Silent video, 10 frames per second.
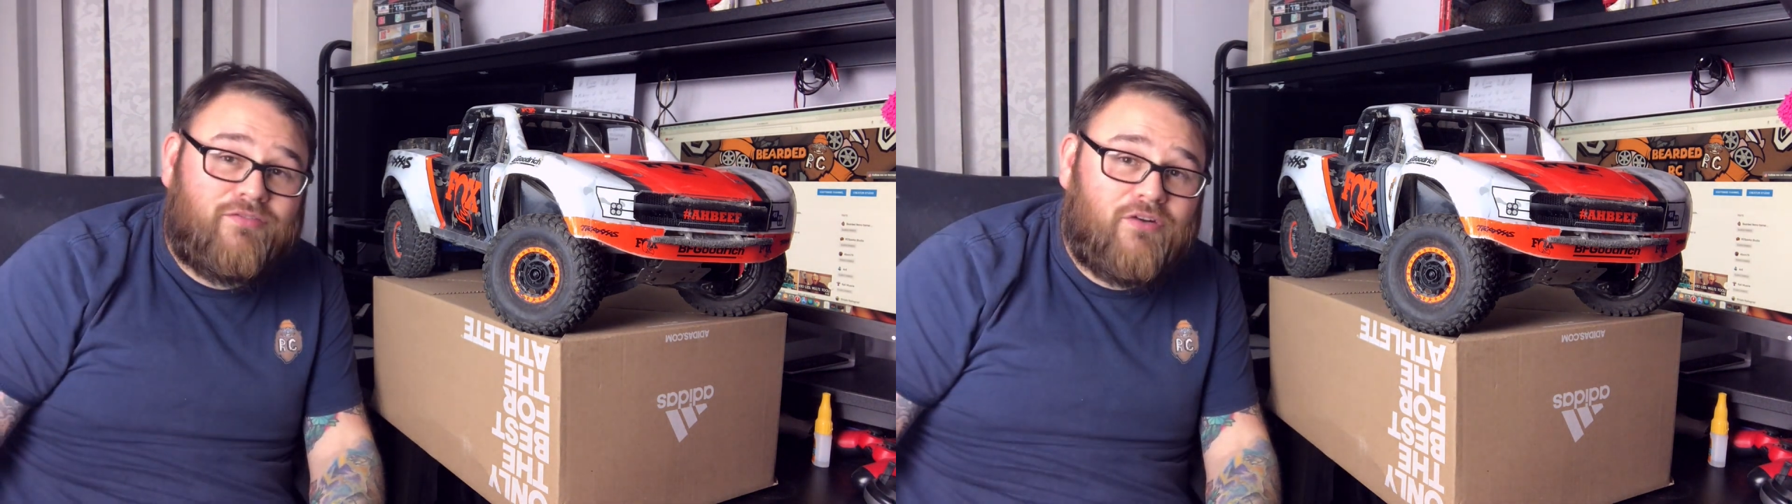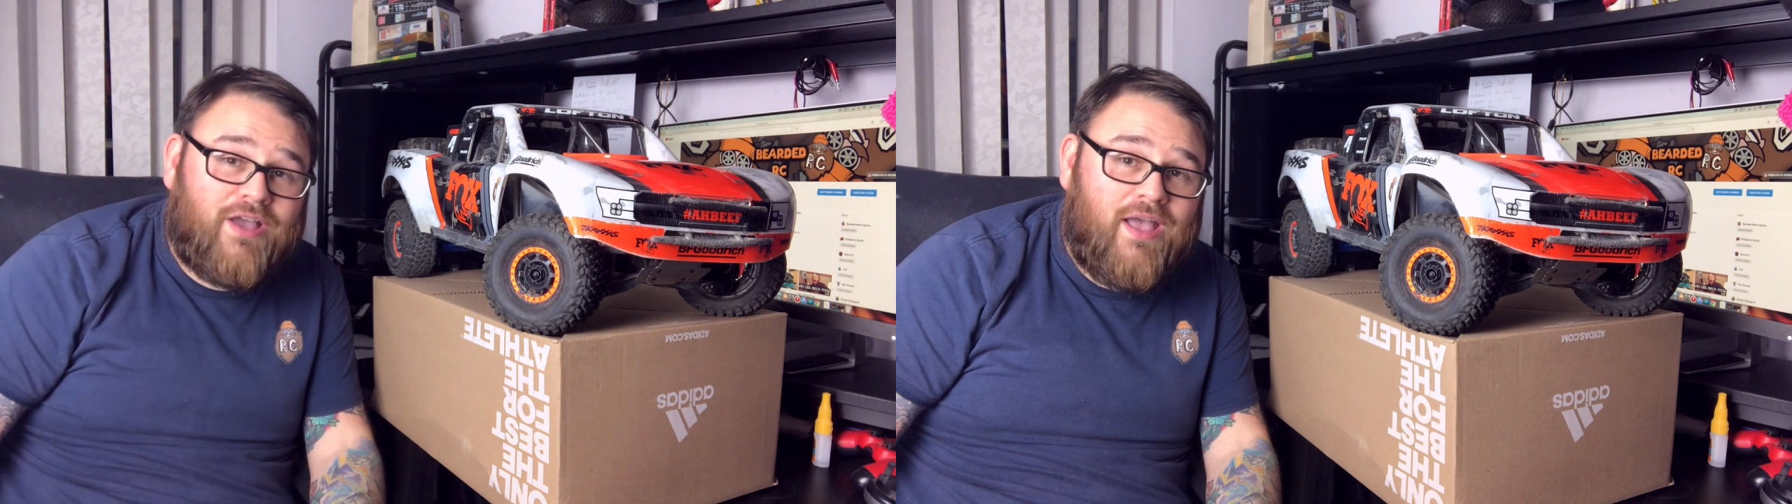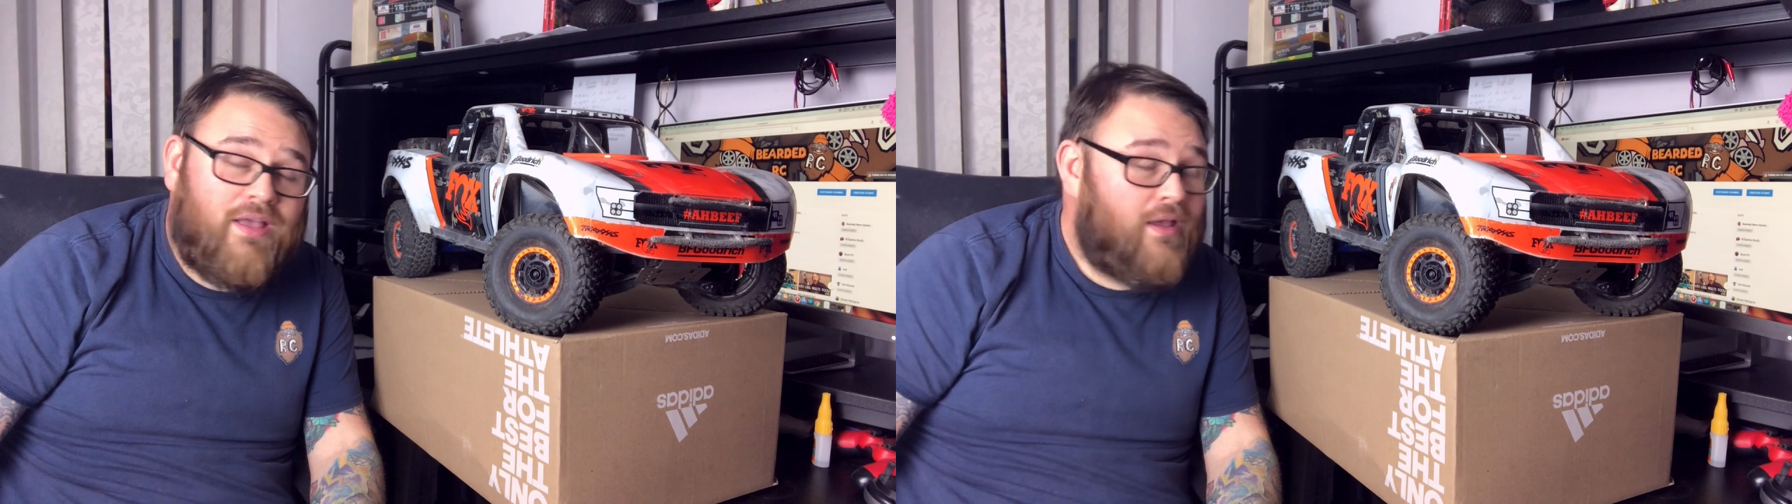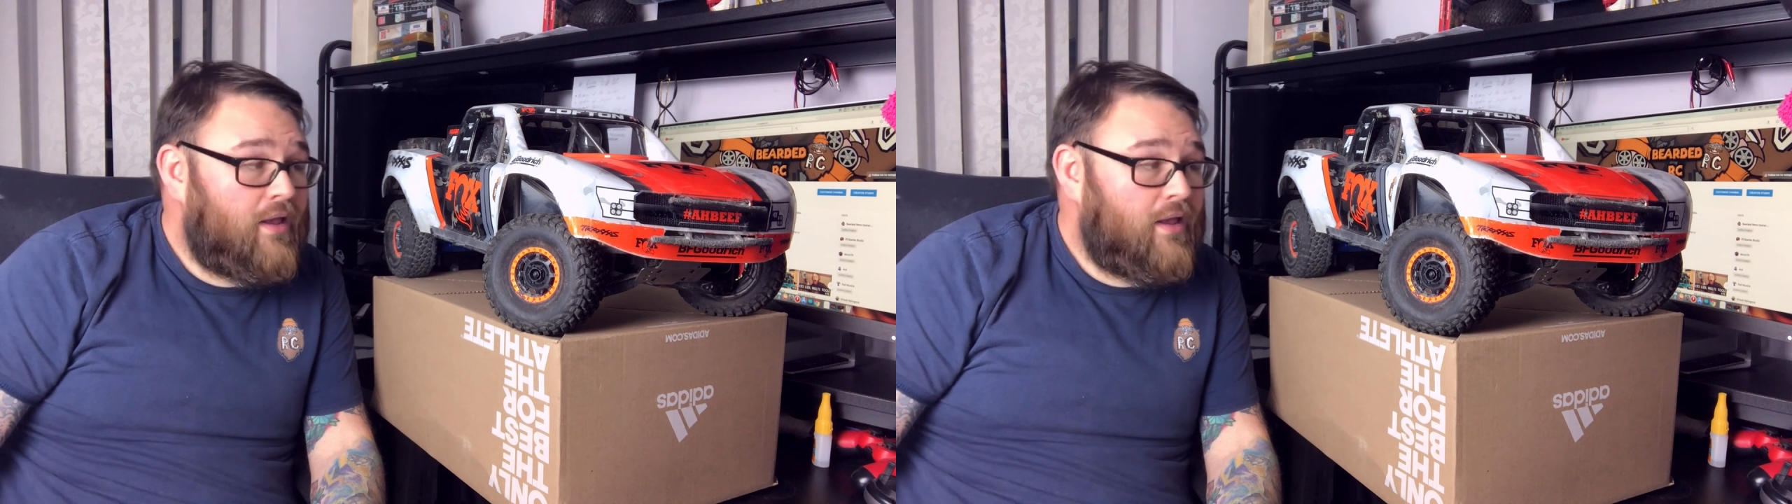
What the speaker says: fucker,